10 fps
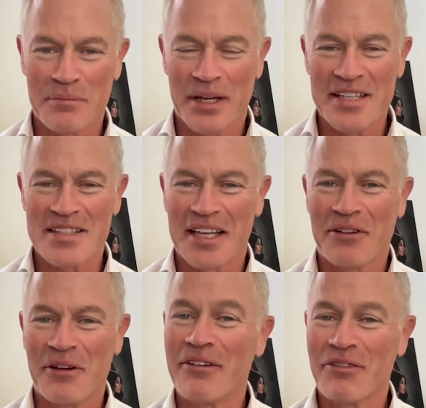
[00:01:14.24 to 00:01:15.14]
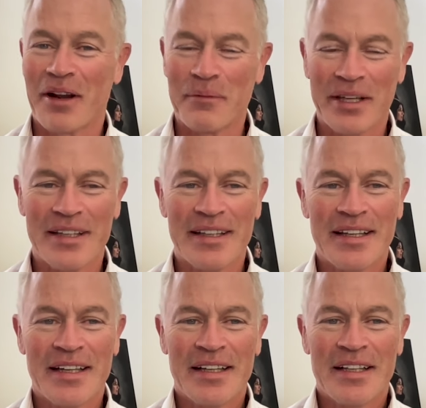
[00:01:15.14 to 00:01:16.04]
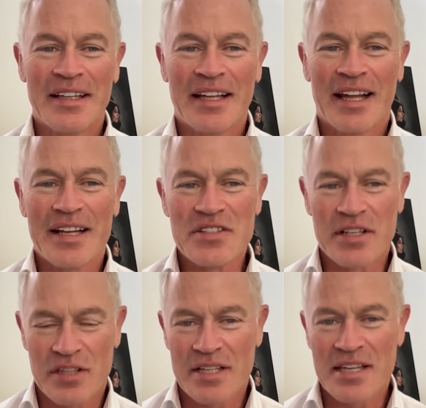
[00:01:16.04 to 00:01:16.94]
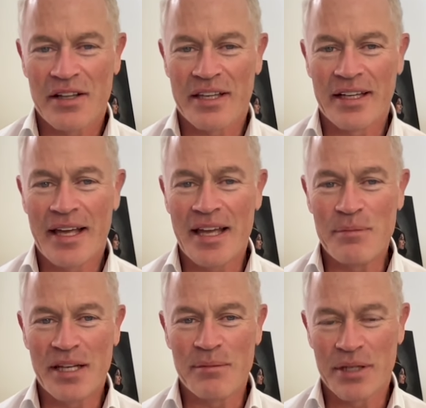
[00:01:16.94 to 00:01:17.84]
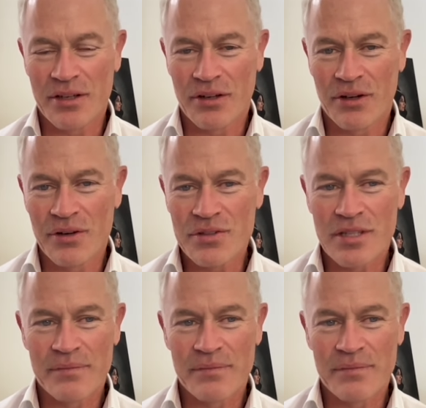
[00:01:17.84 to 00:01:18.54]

and Buck is laying right in front of me. I said, it's going to sound like an AA meeting, but here it goes.